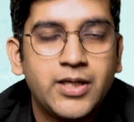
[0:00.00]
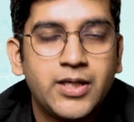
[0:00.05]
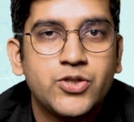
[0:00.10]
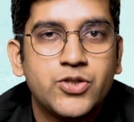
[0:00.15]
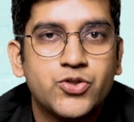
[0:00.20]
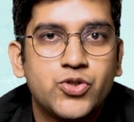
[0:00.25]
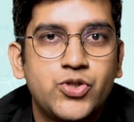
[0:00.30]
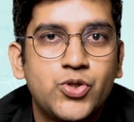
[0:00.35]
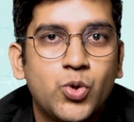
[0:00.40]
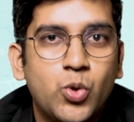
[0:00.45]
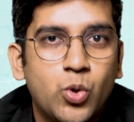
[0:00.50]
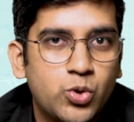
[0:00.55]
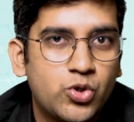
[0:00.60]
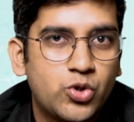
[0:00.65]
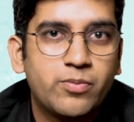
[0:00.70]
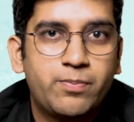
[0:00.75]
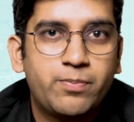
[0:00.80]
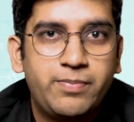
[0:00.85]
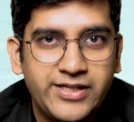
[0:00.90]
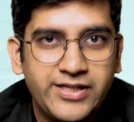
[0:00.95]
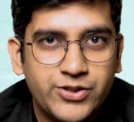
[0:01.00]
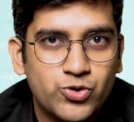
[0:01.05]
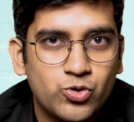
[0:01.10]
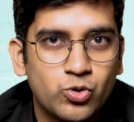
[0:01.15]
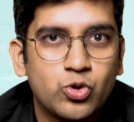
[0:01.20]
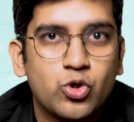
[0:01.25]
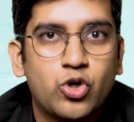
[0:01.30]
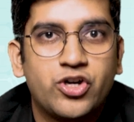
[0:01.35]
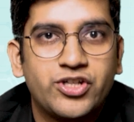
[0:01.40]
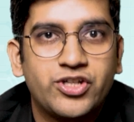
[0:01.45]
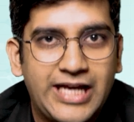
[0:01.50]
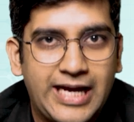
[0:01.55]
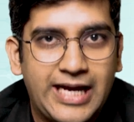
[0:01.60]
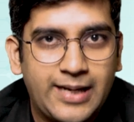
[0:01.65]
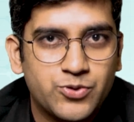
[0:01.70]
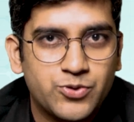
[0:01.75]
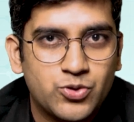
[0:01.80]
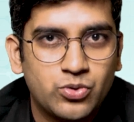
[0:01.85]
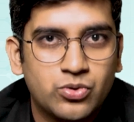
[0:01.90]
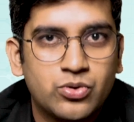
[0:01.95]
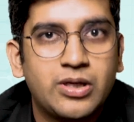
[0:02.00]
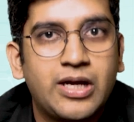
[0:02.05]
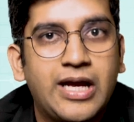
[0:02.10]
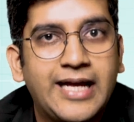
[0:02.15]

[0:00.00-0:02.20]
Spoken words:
So you go to the Play Store or the App Store,